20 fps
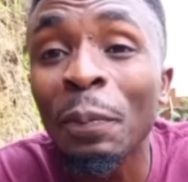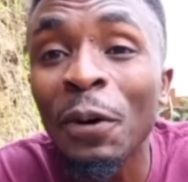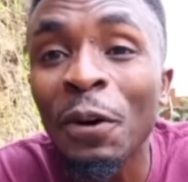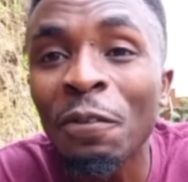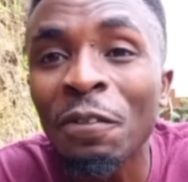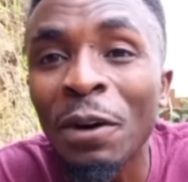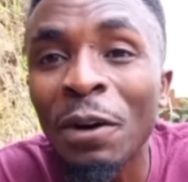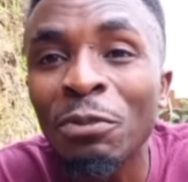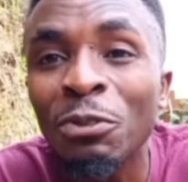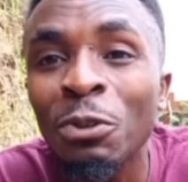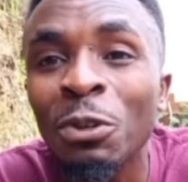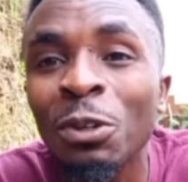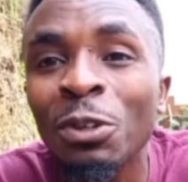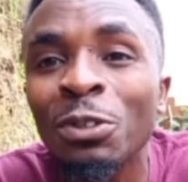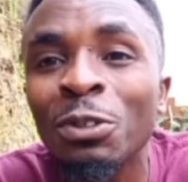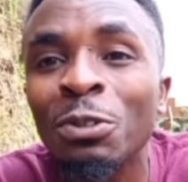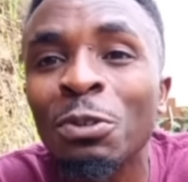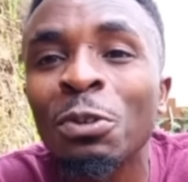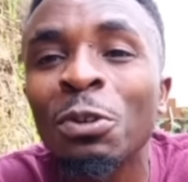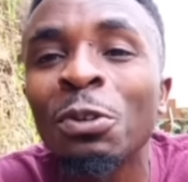proverbs we
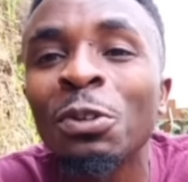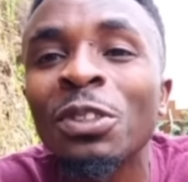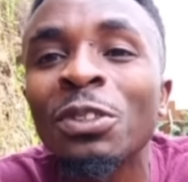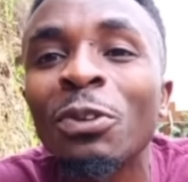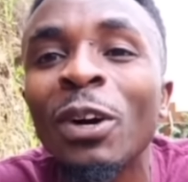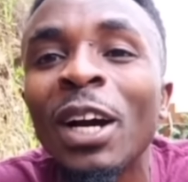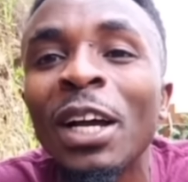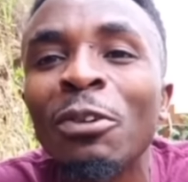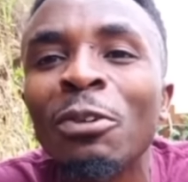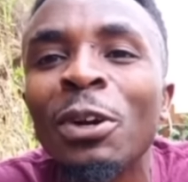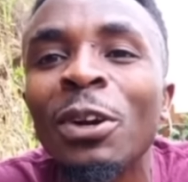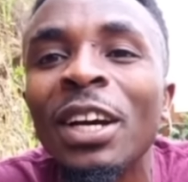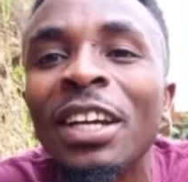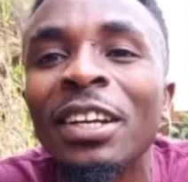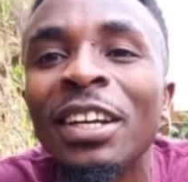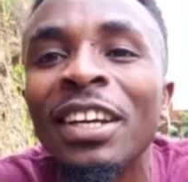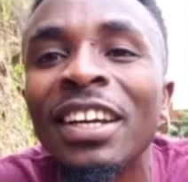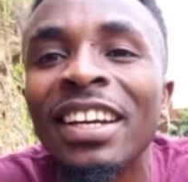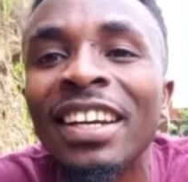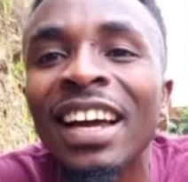used to use while we were
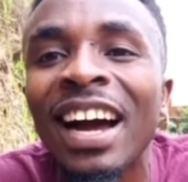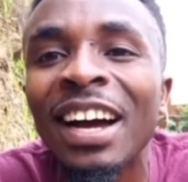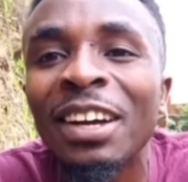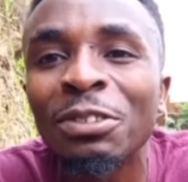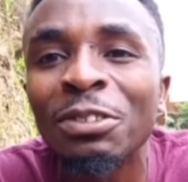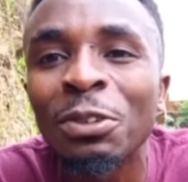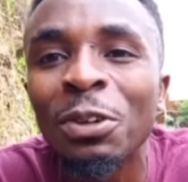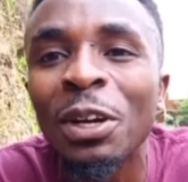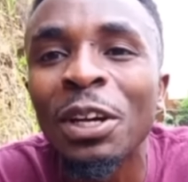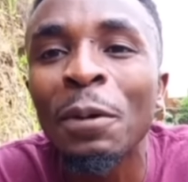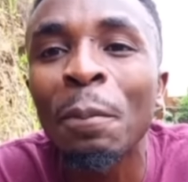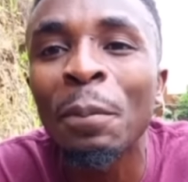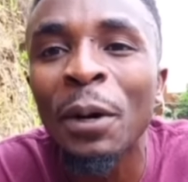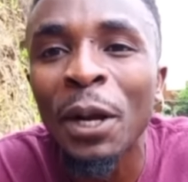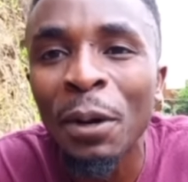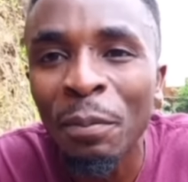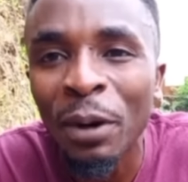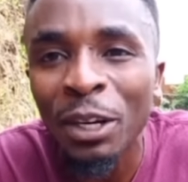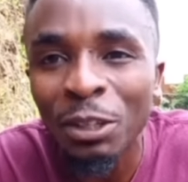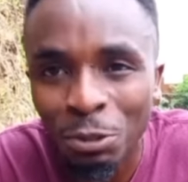in, high school, in
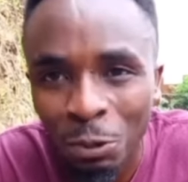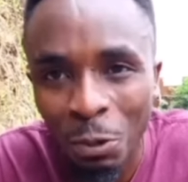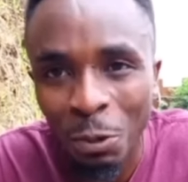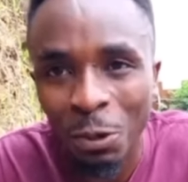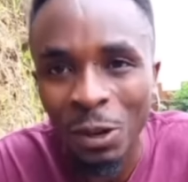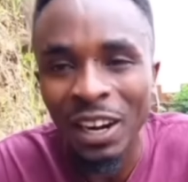primary school.